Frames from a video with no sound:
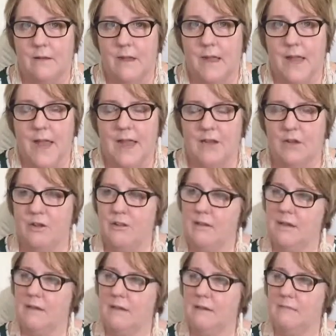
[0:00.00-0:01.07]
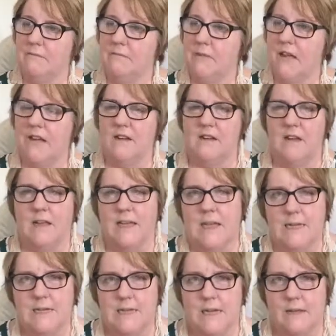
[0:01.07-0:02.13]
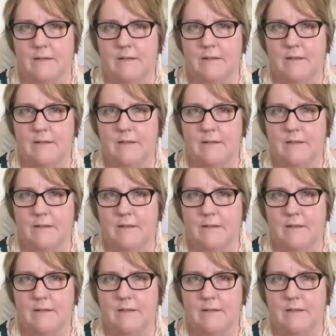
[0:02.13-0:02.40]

And you think, how did I get here?